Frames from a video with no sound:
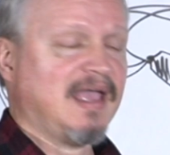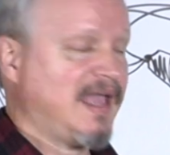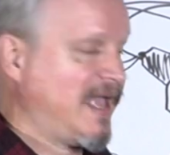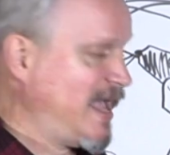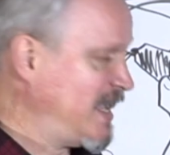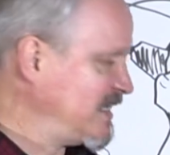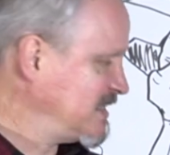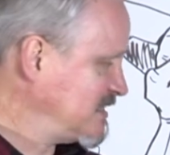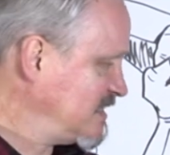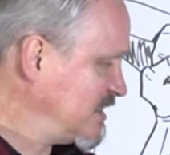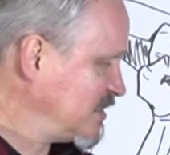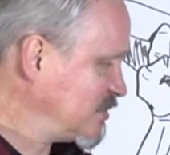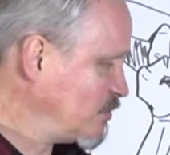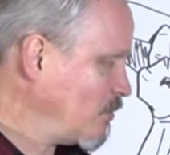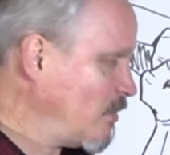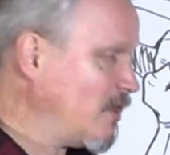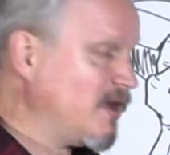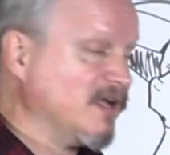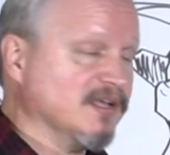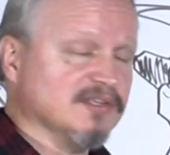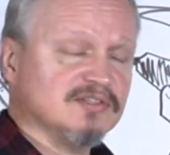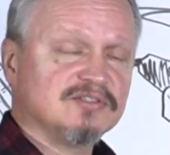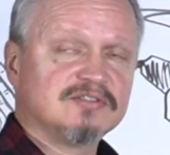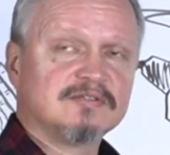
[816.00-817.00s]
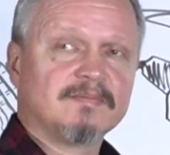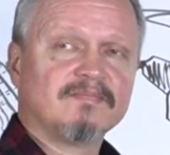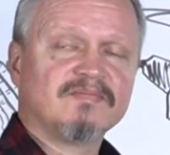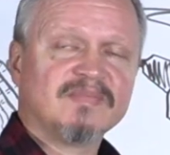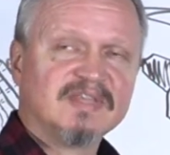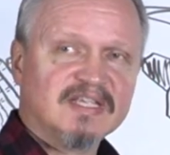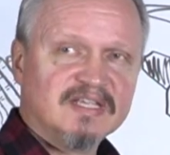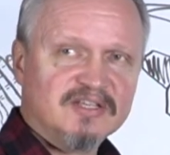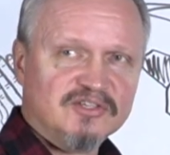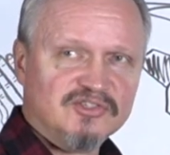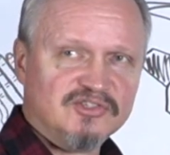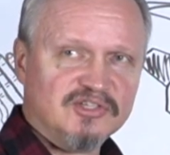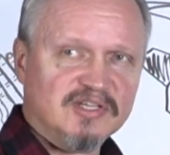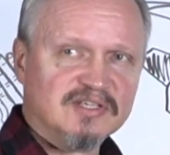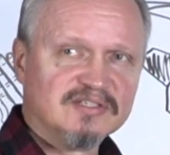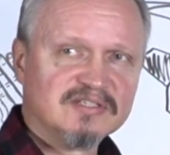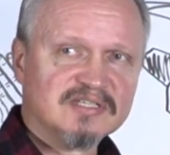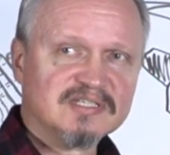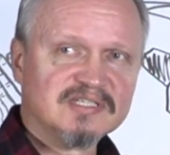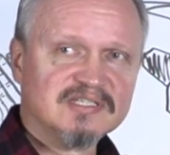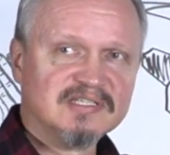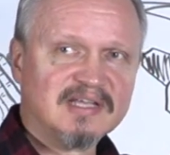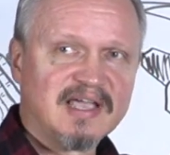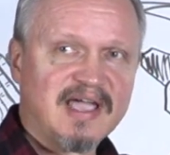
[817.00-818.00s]
as this was,
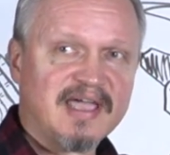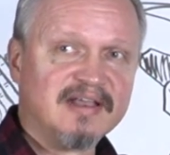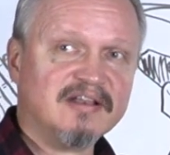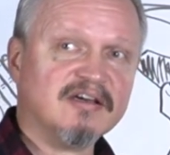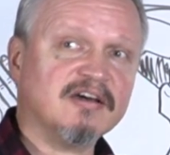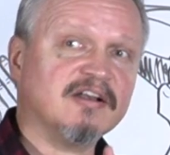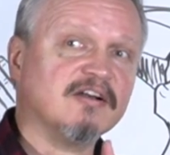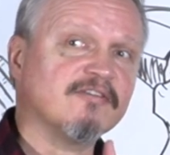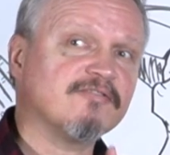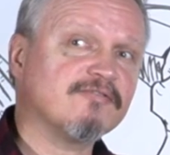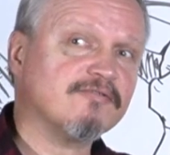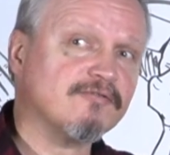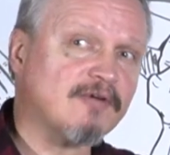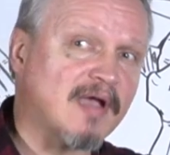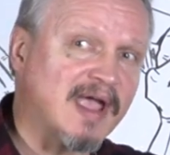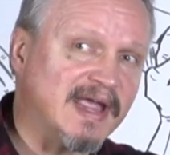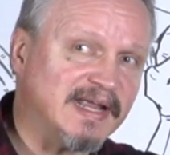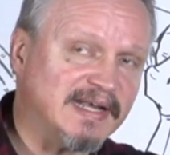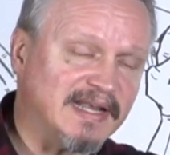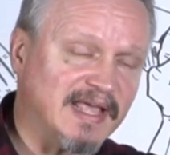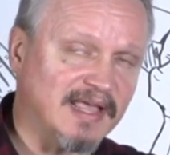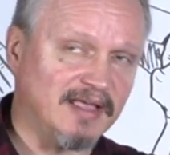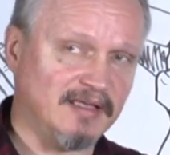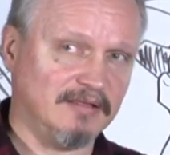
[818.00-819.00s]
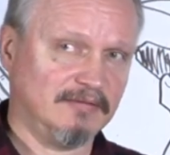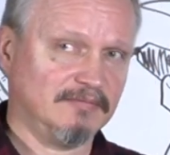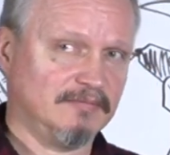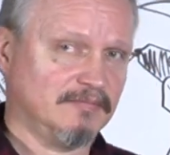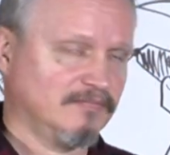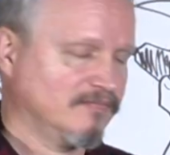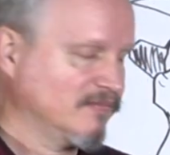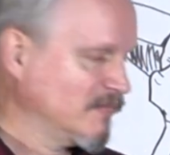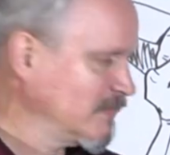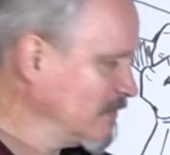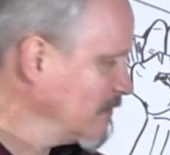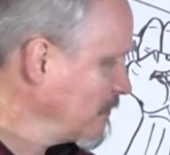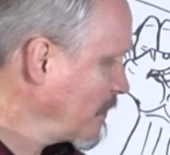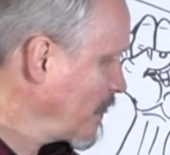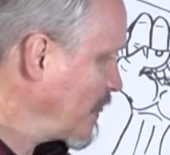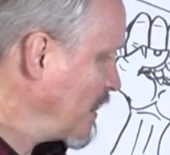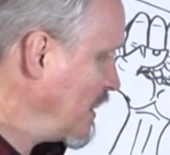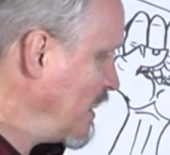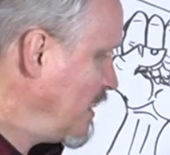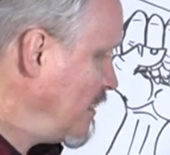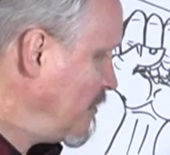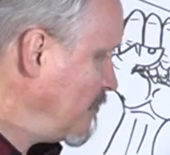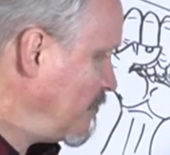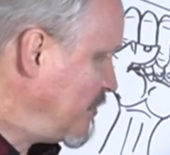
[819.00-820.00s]
Jesus died on a Friday.
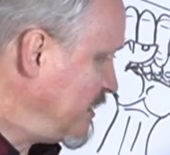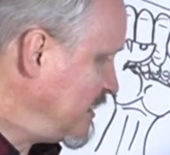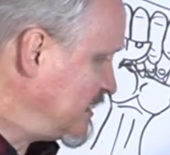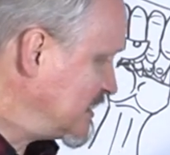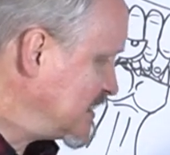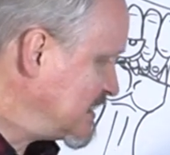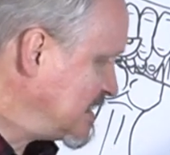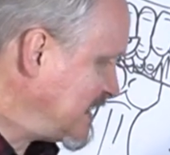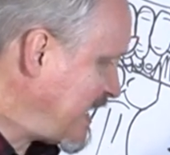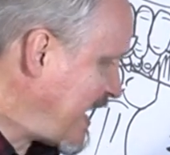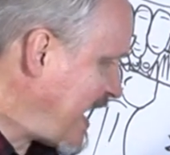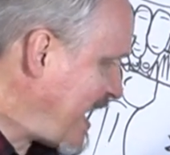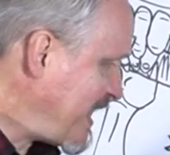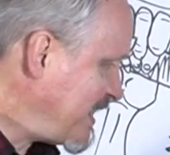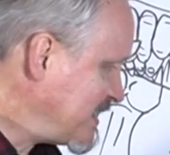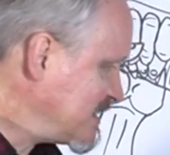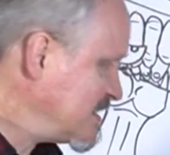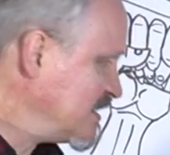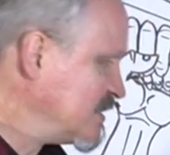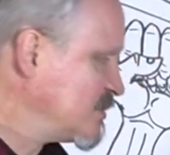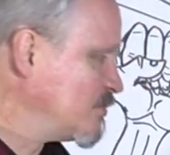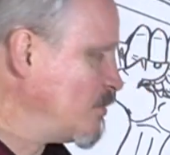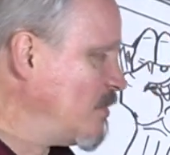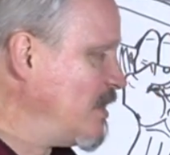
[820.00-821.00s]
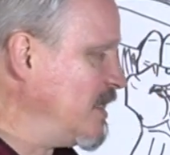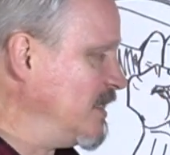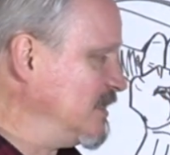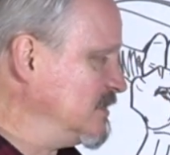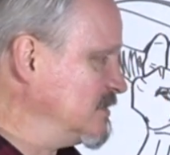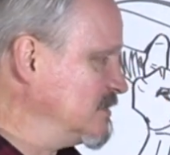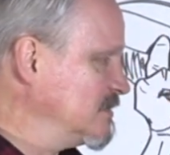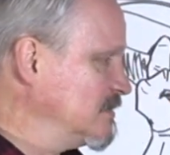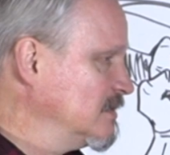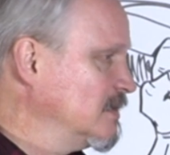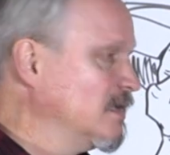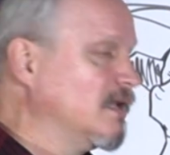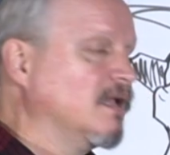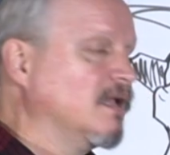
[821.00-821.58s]
But as sad as this was,